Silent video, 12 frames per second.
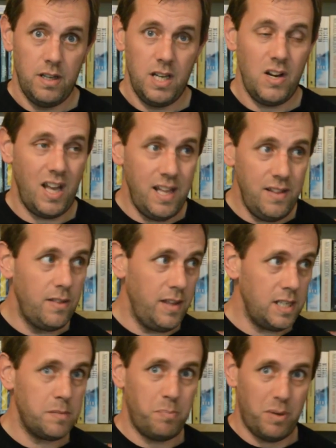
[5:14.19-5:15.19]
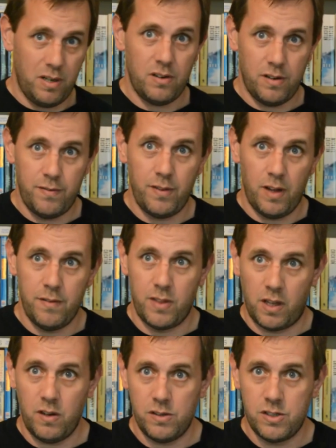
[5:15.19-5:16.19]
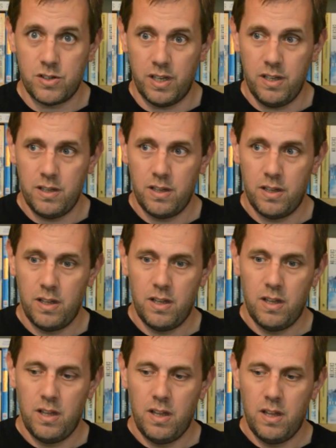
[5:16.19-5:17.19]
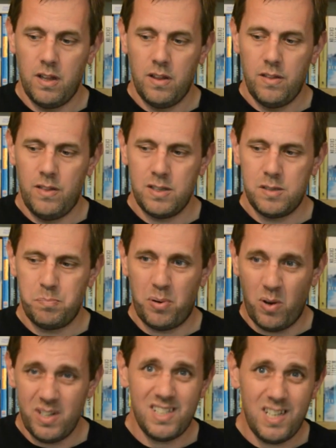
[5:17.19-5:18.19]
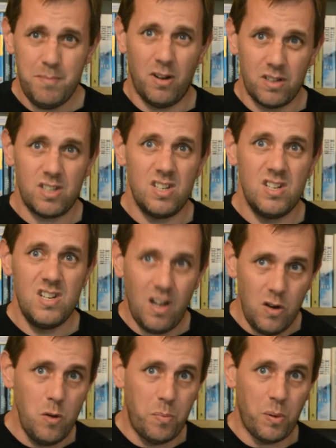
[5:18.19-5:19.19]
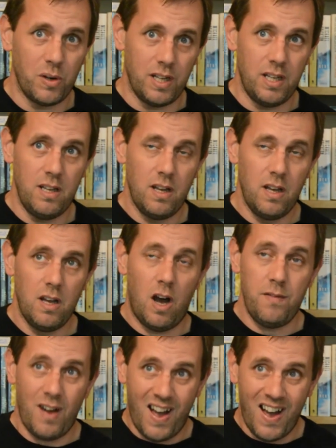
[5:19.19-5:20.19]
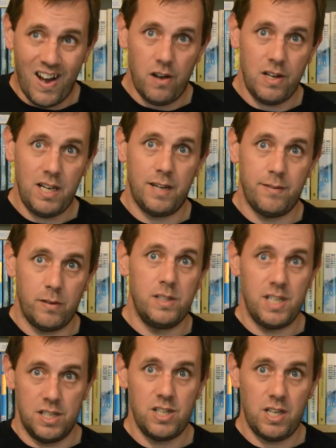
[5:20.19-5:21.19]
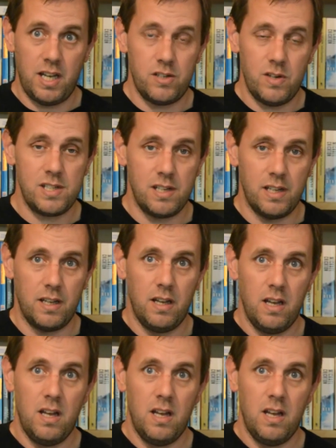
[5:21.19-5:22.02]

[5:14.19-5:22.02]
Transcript: You know, in this part of the country, there's pretty much nobody of a high level teaching catch wrestling.